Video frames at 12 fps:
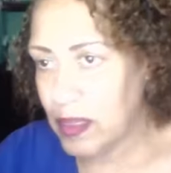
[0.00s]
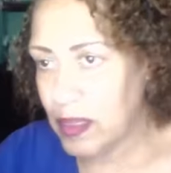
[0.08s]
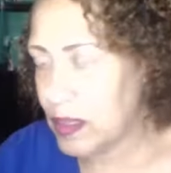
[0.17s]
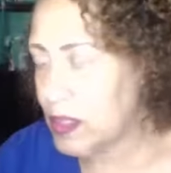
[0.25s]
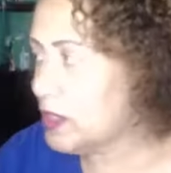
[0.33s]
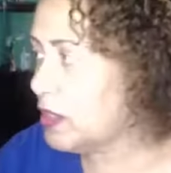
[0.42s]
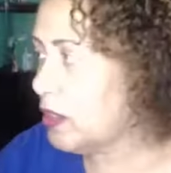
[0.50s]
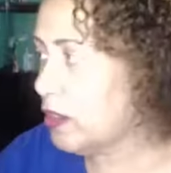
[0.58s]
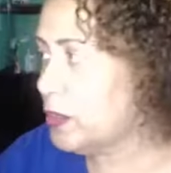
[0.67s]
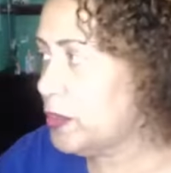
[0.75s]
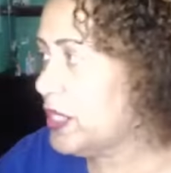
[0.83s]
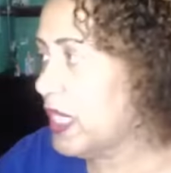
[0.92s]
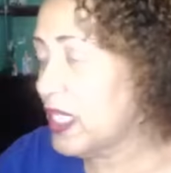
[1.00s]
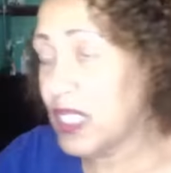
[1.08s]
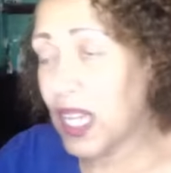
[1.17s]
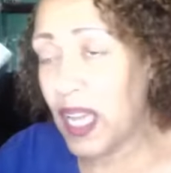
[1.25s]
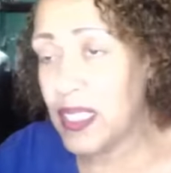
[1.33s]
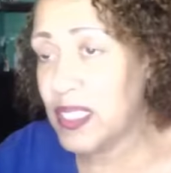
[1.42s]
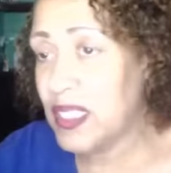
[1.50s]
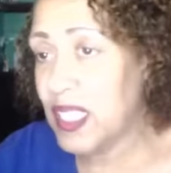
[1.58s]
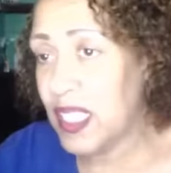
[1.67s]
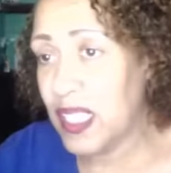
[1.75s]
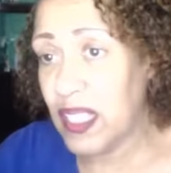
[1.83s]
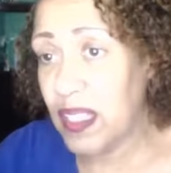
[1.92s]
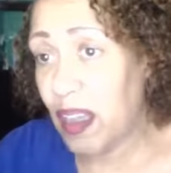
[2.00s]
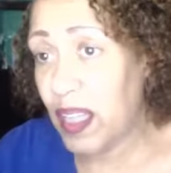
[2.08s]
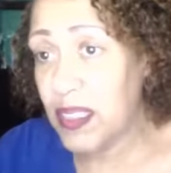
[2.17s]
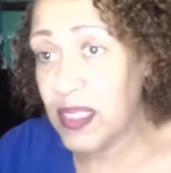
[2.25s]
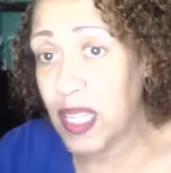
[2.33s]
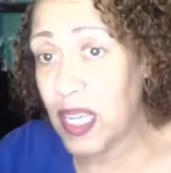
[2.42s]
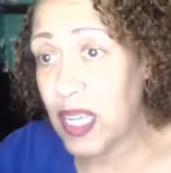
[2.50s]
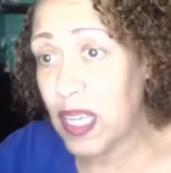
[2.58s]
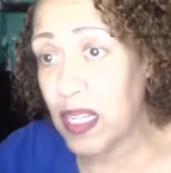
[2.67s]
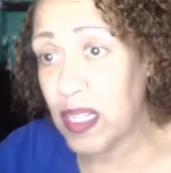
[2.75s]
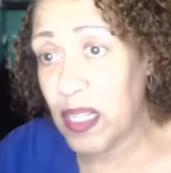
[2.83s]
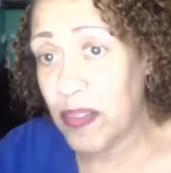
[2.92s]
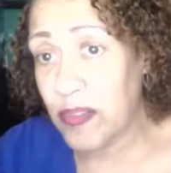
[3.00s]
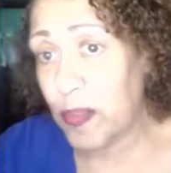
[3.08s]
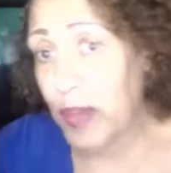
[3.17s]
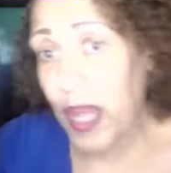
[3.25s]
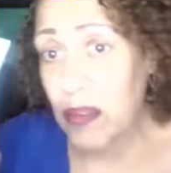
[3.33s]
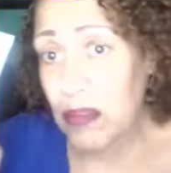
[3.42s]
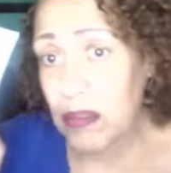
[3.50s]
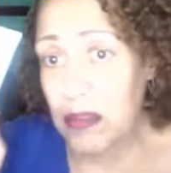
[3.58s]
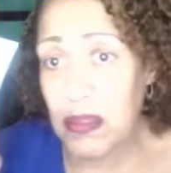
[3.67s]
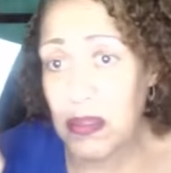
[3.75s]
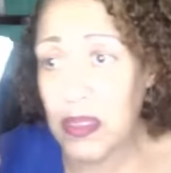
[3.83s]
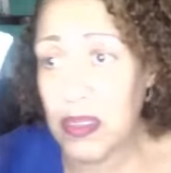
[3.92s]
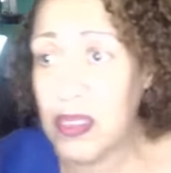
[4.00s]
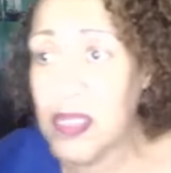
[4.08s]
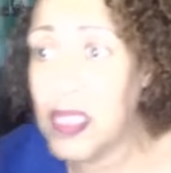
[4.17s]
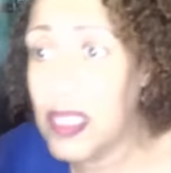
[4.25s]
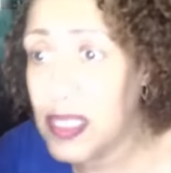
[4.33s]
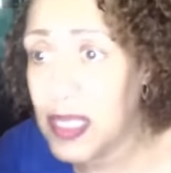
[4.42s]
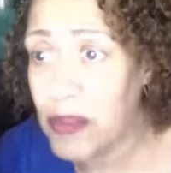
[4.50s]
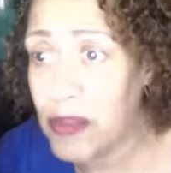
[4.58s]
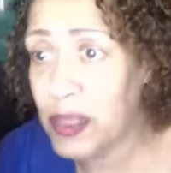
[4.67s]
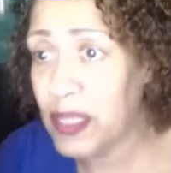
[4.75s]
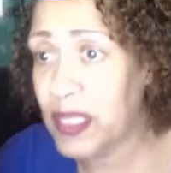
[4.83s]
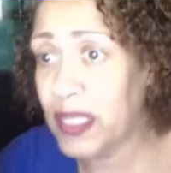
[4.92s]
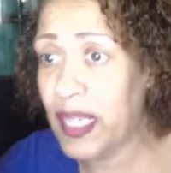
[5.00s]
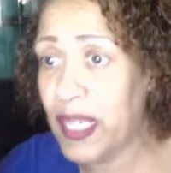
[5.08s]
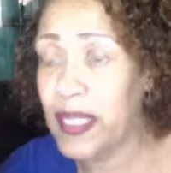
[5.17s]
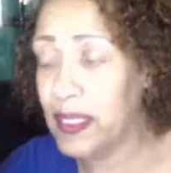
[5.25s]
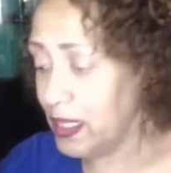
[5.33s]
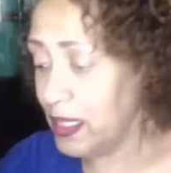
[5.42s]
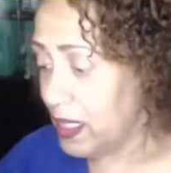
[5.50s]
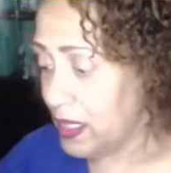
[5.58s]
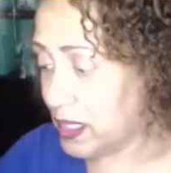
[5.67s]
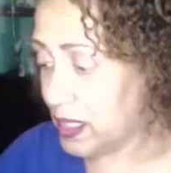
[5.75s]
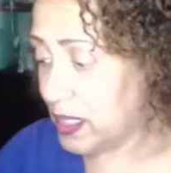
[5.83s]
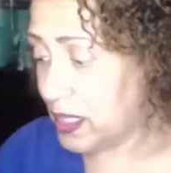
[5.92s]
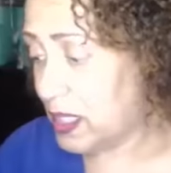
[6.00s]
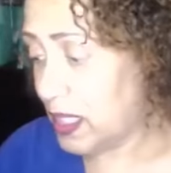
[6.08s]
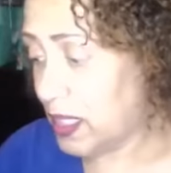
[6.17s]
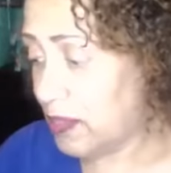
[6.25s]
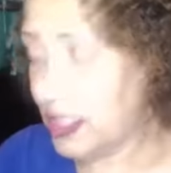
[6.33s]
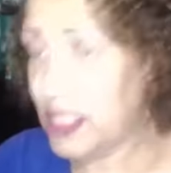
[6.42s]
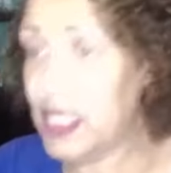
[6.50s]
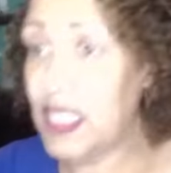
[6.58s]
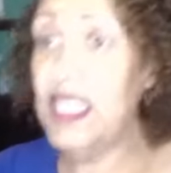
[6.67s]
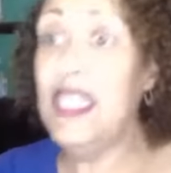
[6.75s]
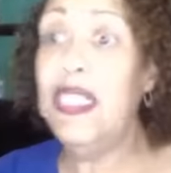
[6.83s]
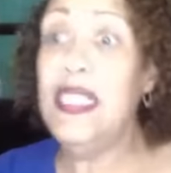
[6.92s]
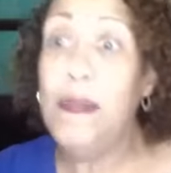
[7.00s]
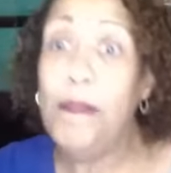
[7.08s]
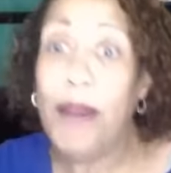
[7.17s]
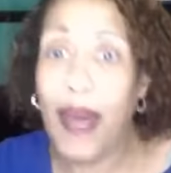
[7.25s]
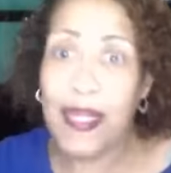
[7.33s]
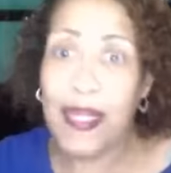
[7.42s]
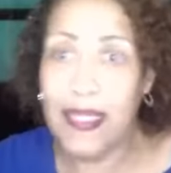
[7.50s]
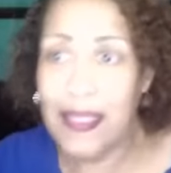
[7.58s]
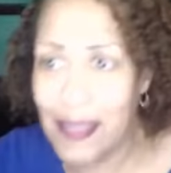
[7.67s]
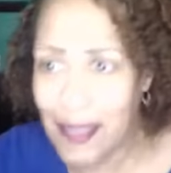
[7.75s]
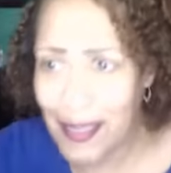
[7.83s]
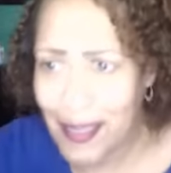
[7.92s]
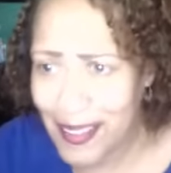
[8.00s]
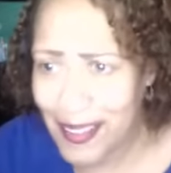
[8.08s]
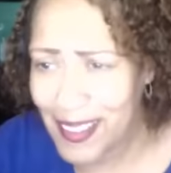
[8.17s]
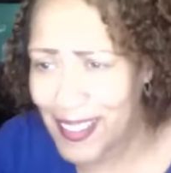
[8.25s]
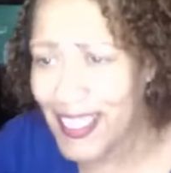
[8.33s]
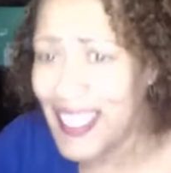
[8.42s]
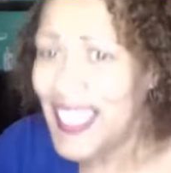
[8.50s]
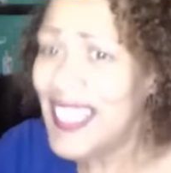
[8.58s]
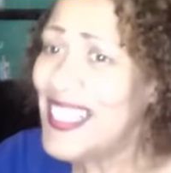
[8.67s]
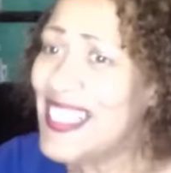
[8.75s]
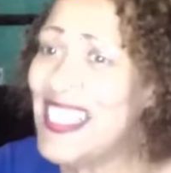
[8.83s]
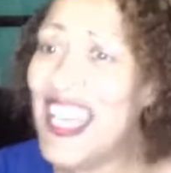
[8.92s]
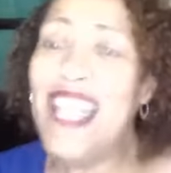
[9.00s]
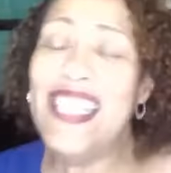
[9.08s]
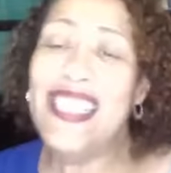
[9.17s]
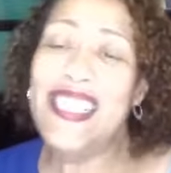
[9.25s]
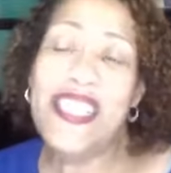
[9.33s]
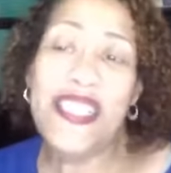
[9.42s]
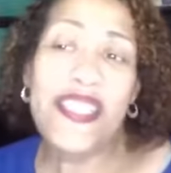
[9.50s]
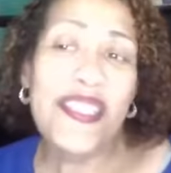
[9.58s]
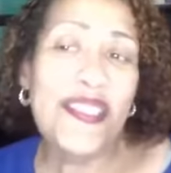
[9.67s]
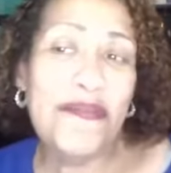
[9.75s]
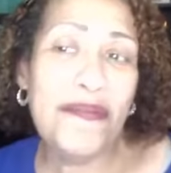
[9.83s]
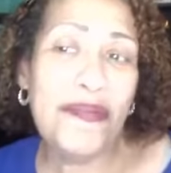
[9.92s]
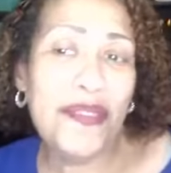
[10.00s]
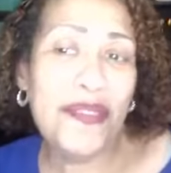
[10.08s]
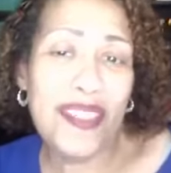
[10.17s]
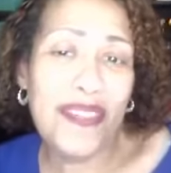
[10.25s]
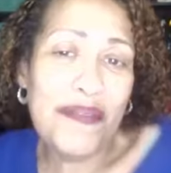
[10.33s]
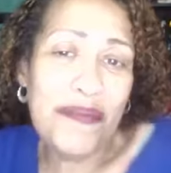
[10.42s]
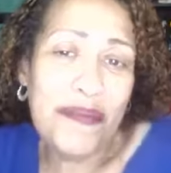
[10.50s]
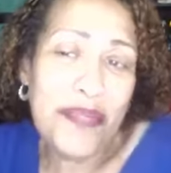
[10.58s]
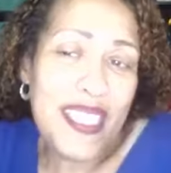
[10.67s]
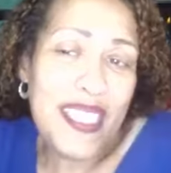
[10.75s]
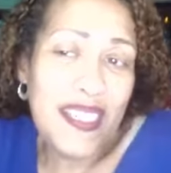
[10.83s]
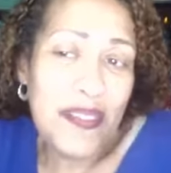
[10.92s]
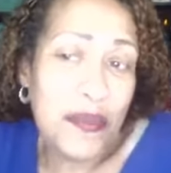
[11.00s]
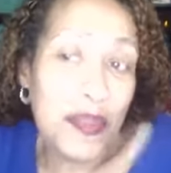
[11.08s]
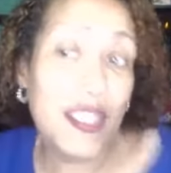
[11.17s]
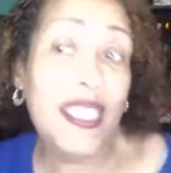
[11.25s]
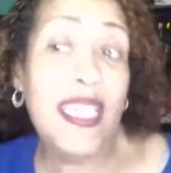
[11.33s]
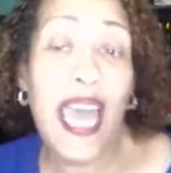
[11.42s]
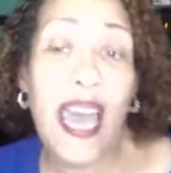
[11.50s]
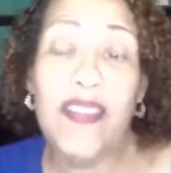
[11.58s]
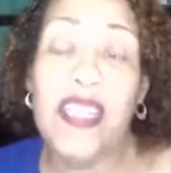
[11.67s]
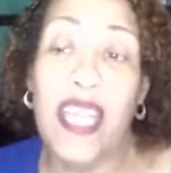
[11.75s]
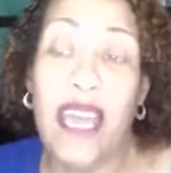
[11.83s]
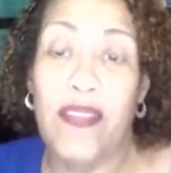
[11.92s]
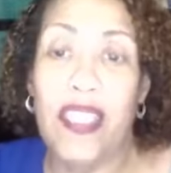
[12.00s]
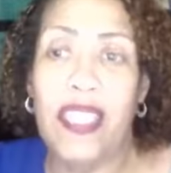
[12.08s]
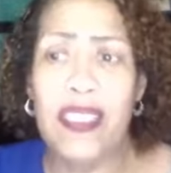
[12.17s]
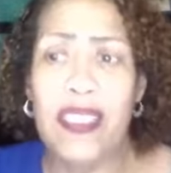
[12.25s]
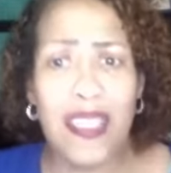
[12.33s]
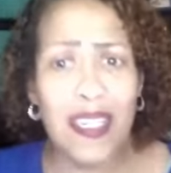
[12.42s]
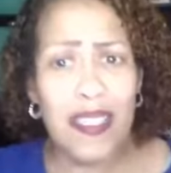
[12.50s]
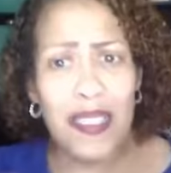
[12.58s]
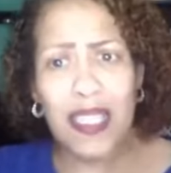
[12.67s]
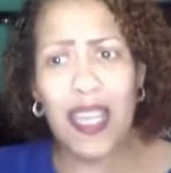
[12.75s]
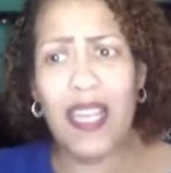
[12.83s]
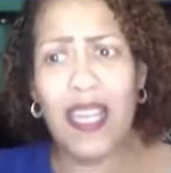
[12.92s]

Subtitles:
this solar protection, I just cannot say enough about this. I really can't to convince anybody that we have to have that. And the